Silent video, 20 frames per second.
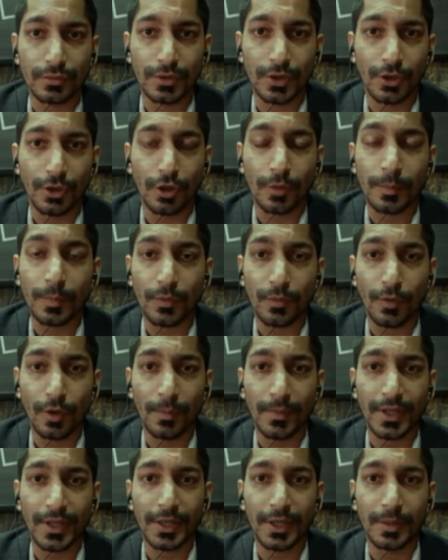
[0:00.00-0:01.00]
They're not
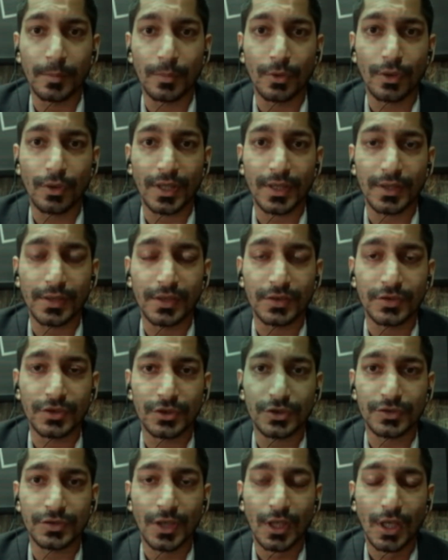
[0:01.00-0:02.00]
performing anymore. And this
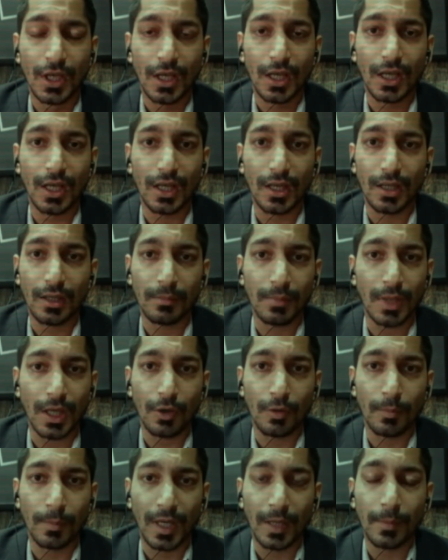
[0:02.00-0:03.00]
is
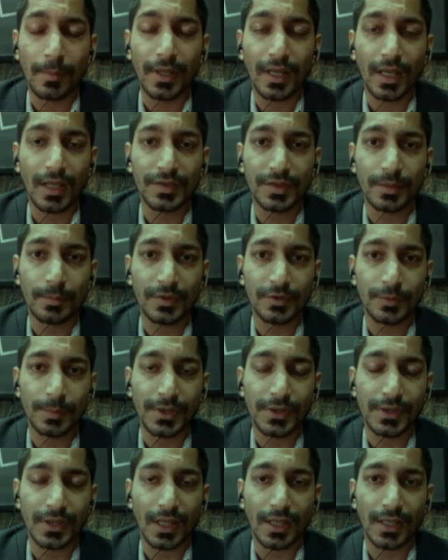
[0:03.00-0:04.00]
how Babar Azam has been
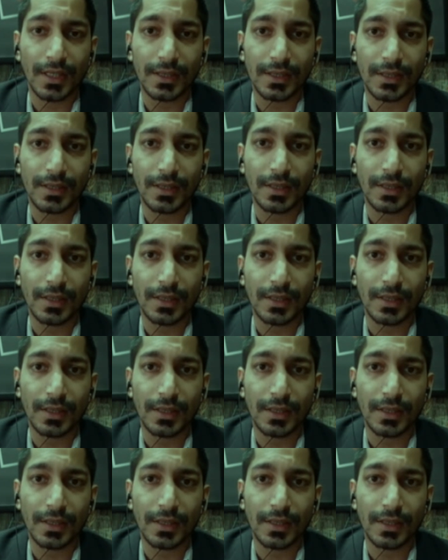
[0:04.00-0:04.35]
targeted.